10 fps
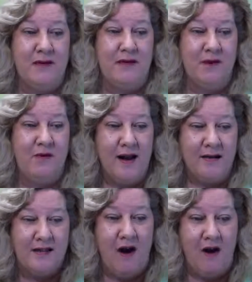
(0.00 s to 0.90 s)
So
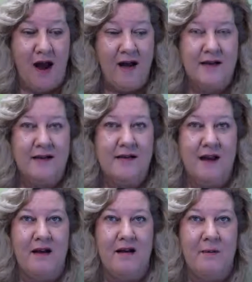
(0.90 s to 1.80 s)
that's how I get
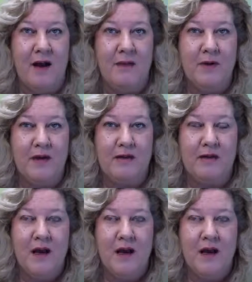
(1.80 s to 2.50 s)
excited about it, because